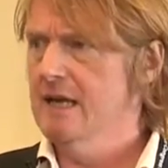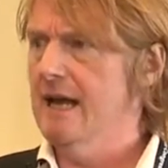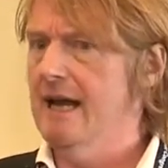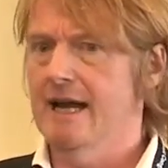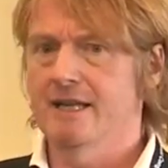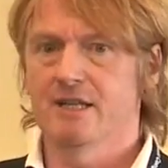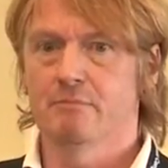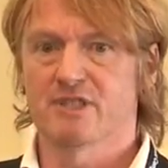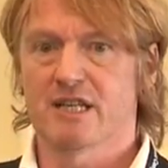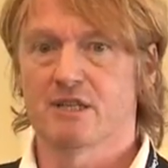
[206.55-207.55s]
and in
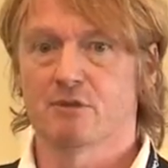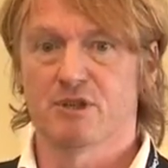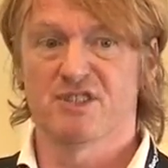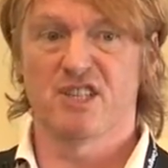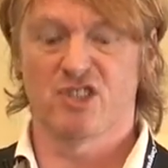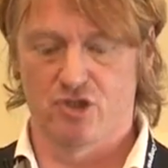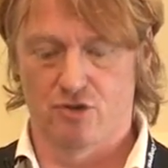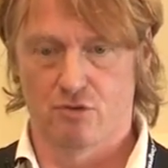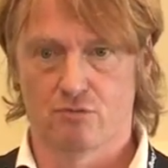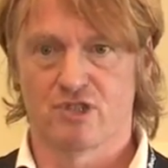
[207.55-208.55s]
particular for a session
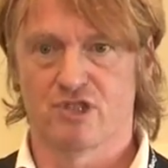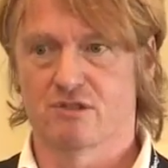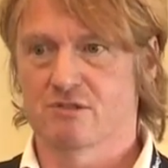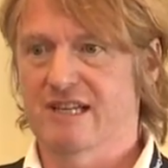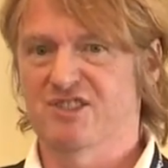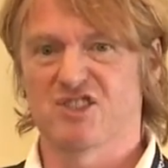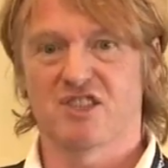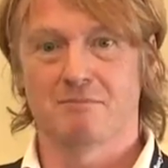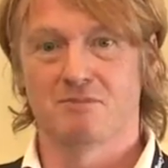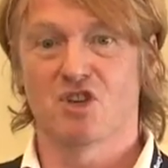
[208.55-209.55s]
which has the
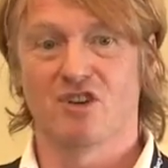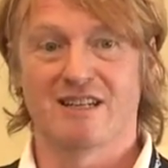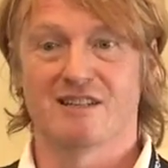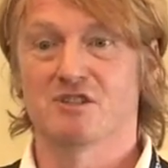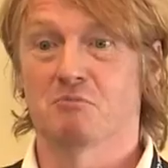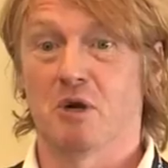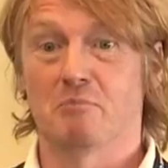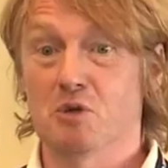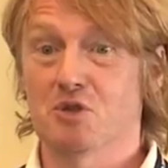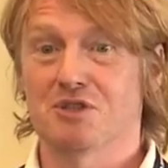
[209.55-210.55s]
same title as my
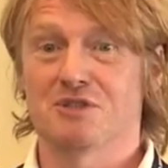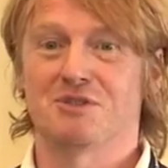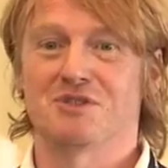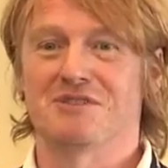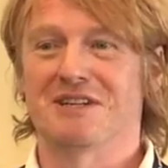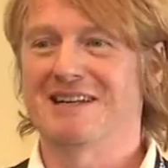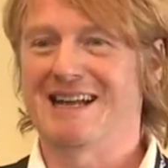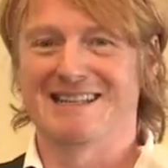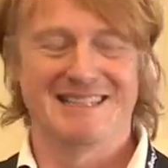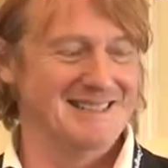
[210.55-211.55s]

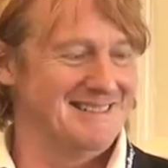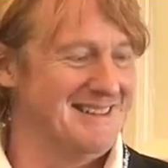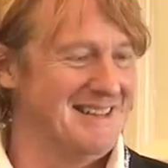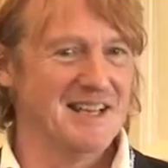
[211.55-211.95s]
book.